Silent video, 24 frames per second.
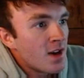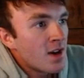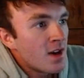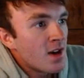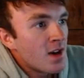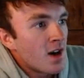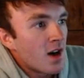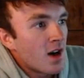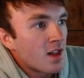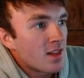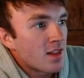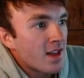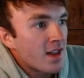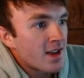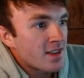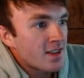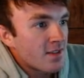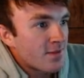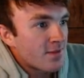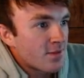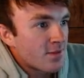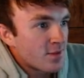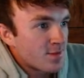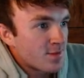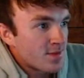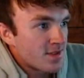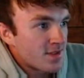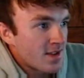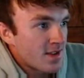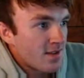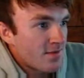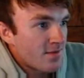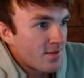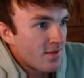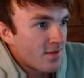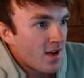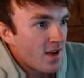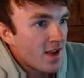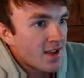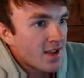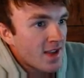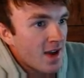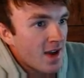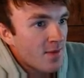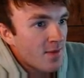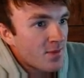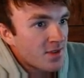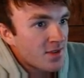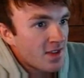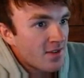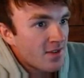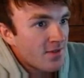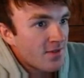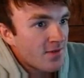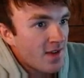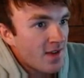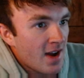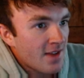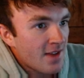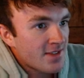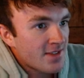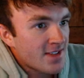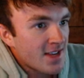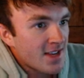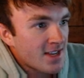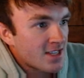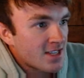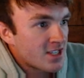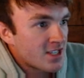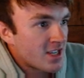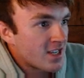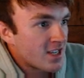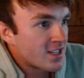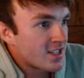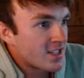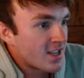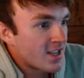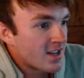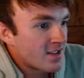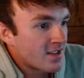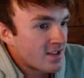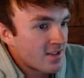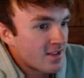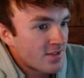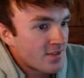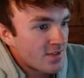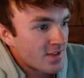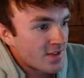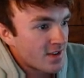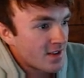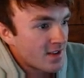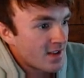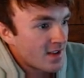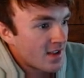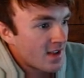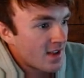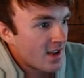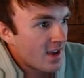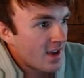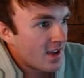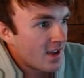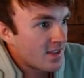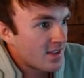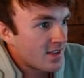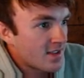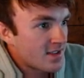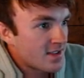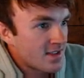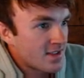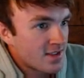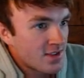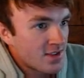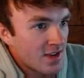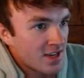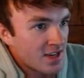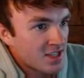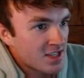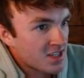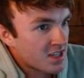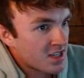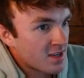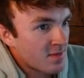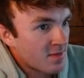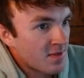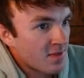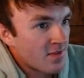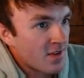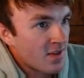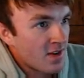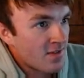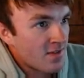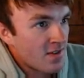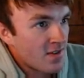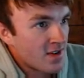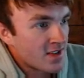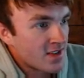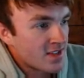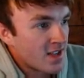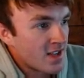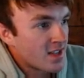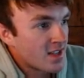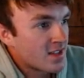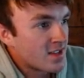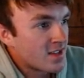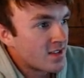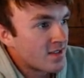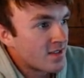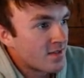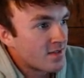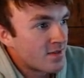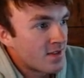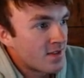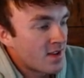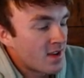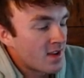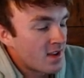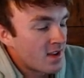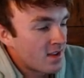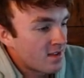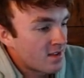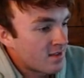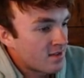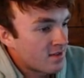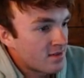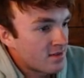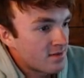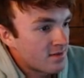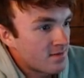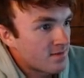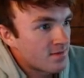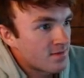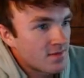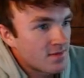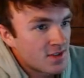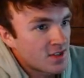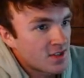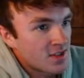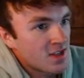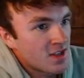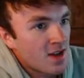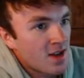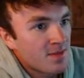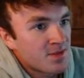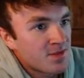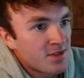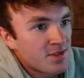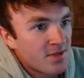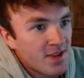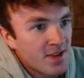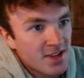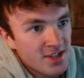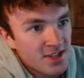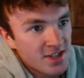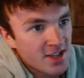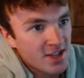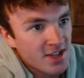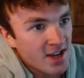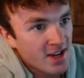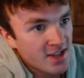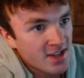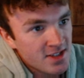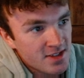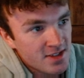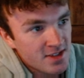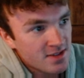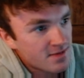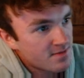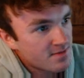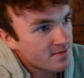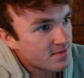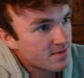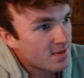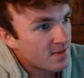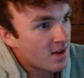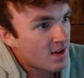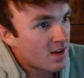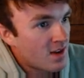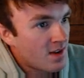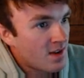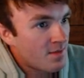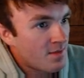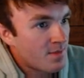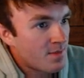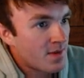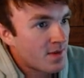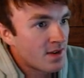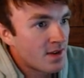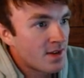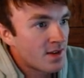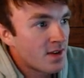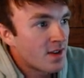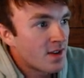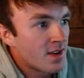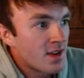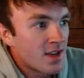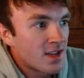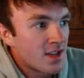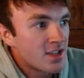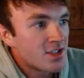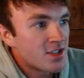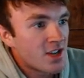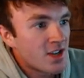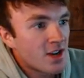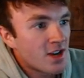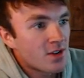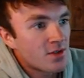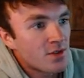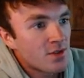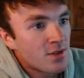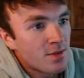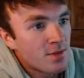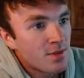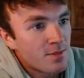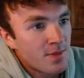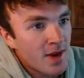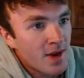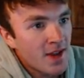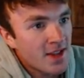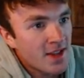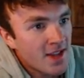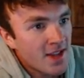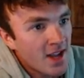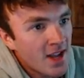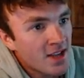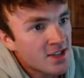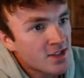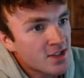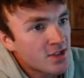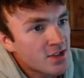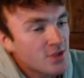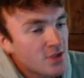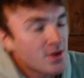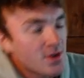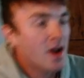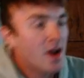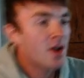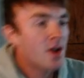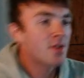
align the first presented for value gap with a 5-second change state delivery. And this is actually going to be very, very sensitive. And just an observation, guys. But in general, pay attention to how